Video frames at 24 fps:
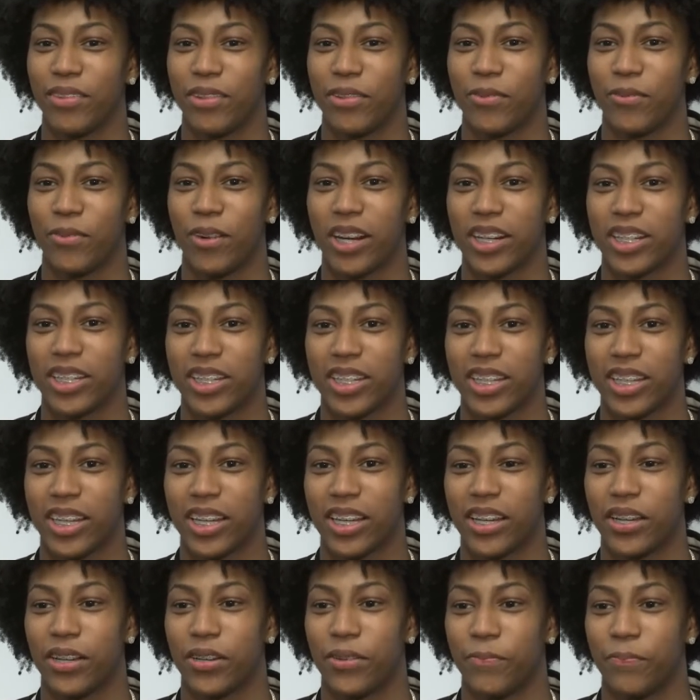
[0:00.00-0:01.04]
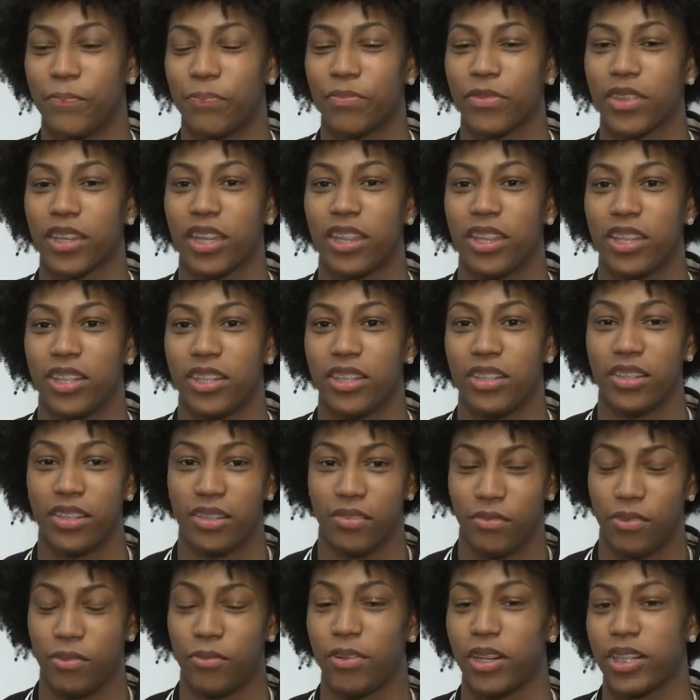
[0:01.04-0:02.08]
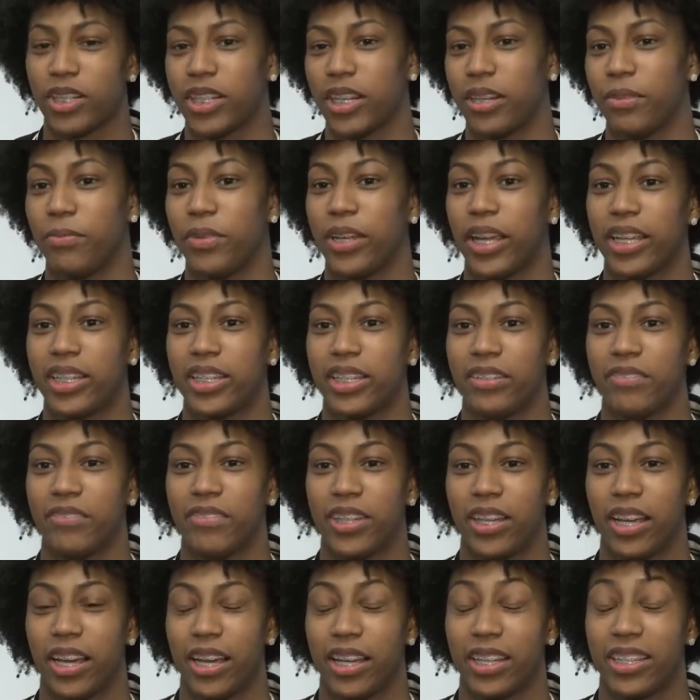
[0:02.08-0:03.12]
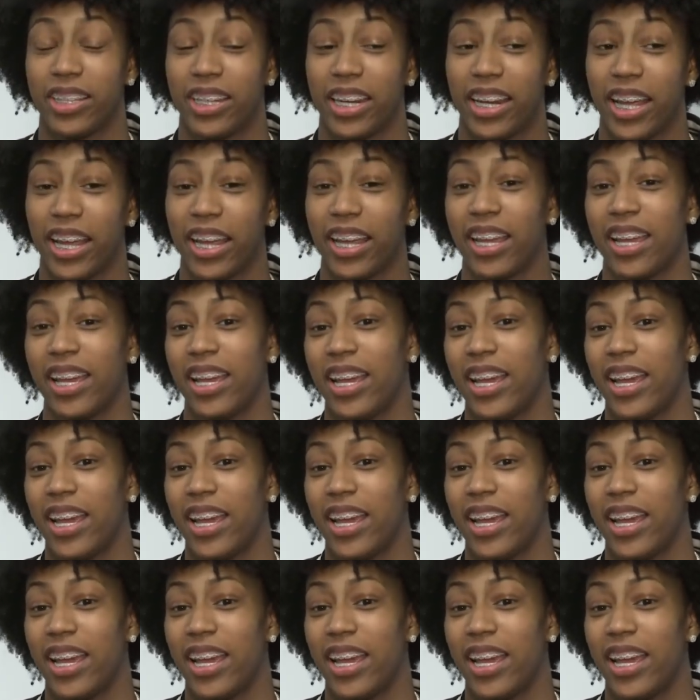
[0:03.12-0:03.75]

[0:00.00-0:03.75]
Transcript: we watched the NBA TV today,